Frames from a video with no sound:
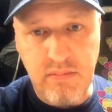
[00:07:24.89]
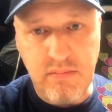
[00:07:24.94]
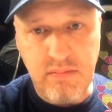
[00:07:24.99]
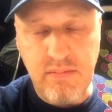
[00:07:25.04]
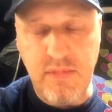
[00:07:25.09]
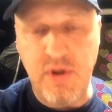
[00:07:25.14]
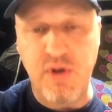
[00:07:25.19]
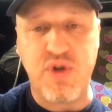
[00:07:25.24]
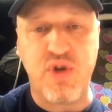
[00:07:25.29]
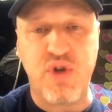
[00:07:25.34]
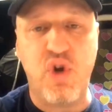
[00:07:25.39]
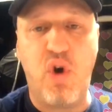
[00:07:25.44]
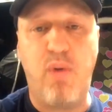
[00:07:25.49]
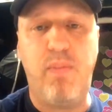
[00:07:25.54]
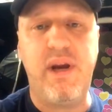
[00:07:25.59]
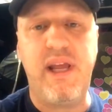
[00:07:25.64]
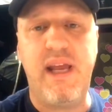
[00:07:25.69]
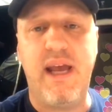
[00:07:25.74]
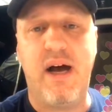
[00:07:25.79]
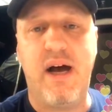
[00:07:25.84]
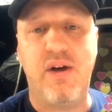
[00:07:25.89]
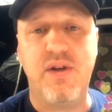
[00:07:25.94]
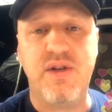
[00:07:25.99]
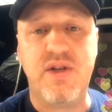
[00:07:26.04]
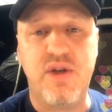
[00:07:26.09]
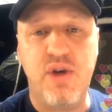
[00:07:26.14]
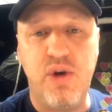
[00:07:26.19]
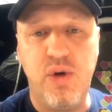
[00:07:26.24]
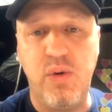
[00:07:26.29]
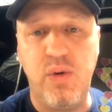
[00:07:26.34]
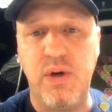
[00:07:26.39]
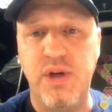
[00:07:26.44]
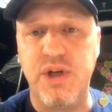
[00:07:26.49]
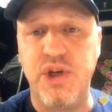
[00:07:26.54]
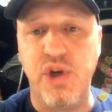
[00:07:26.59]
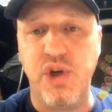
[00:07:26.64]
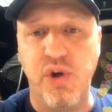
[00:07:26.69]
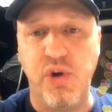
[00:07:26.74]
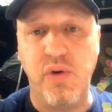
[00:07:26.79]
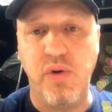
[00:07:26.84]
There's nobody else who is
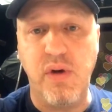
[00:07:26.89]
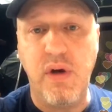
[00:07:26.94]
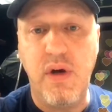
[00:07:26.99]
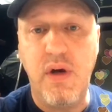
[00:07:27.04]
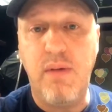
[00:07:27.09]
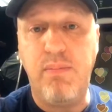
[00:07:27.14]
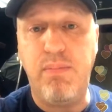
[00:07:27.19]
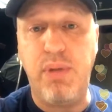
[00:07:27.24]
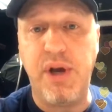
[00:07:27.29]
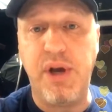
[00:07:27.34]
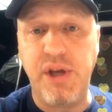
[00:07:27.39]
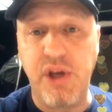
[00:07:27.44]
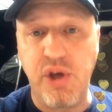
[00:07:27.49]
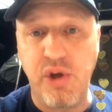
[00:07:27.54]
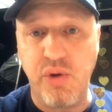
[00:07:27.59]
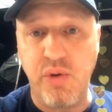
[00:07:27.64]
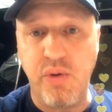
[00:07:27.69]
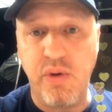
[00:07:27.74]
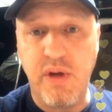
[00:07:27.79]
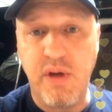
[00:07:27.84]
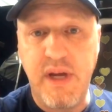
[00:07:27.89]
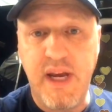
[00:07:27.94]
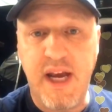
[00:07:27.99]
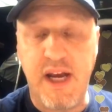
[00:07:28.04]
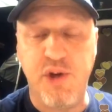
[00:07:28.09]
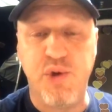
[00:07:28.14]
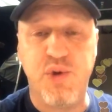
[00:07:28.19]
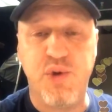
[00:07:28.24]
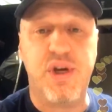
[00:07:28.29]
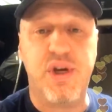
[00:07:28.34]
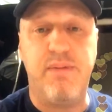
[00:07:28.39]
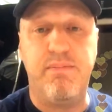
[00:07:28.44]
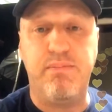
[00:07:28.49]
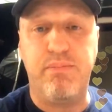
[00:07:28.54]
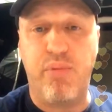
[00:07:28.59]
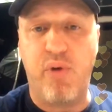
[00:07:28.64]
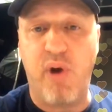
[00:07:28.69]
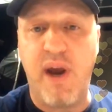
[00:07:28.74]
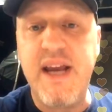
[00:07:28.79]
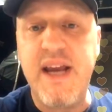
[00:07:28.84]
you but you, and you should
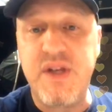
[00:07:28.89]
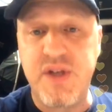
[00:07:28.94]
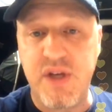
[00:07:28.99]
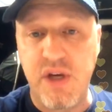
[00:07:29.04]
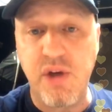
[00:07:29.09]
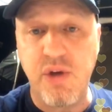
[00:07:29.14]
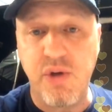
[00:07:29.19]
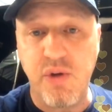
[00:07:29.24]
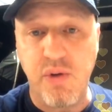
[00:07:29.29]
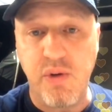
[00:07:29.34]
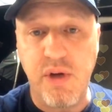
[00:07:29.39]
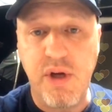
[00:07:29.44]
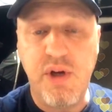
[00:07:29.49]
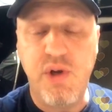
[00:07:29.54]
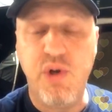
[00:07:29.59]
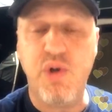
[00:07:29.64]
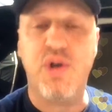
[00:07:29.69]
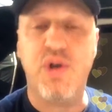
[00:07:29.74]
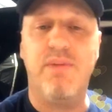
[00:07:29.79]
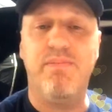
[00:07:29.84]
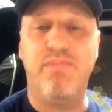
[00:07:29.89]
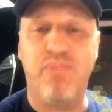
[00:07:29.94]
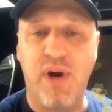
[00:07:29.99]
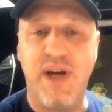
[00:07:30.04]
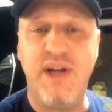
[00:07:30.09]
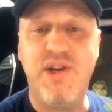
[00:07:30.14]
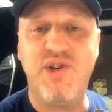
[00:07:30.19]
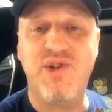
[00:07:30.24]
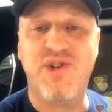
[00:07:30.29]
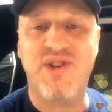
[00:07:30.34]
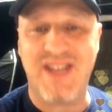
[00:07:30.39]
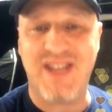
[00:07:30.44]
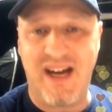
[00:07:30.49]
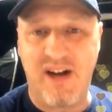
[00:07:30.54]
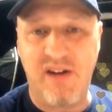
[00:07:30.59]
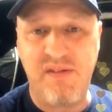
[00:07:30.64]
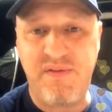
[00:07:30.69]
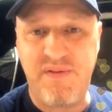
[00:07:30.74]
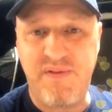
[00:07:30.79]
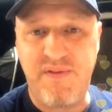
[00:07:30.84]
embrace you. You should embrace
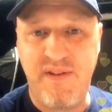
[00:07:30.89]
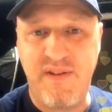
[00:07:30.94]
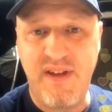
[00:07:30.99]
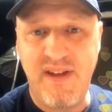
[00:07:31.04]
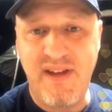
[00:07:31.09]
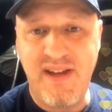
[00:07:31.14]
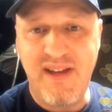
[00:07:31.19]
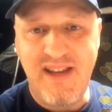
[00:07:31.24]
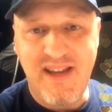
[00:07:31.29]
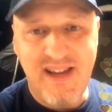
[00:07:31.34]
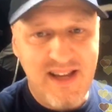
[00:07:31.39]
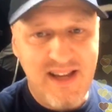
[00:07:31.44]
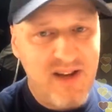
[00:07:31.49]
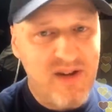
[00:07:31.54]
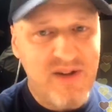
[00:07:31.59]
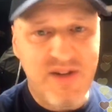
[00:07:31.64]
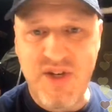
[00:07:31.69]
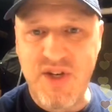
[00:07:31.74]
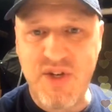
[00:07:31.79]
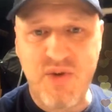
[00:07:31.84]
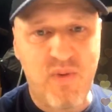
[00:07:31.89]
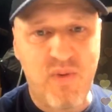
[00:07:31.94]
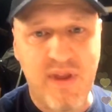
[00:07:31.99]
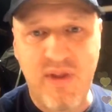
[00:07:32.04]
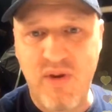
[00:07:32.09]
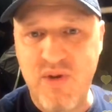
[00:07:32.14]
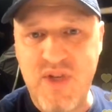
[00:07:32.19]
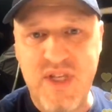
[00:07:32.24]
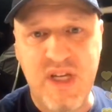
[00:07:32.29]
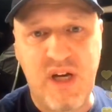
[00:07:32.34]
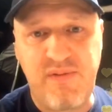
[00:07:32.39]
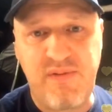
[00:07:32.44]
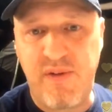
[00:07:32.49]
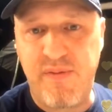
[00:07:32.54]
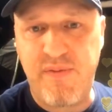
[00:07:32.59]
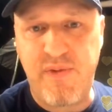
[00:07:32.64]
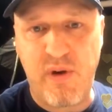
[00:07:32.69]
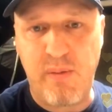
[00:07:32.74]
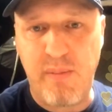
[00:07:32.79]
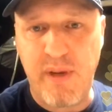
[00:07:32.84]
yourself. You know, it's just one of those
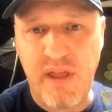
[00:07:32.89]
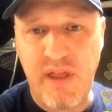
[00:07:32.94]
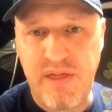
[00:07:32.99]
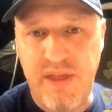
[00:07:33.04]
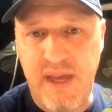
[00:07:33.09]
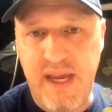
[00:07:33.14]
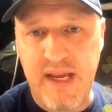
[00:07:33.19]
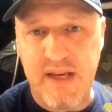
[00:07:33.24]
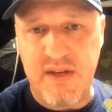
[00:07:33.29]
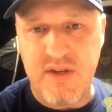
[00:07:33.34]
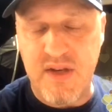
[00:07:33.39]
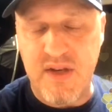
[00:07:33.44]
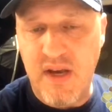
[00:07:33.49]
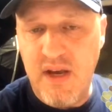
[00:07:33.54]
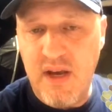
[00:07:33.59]
self-affirming things.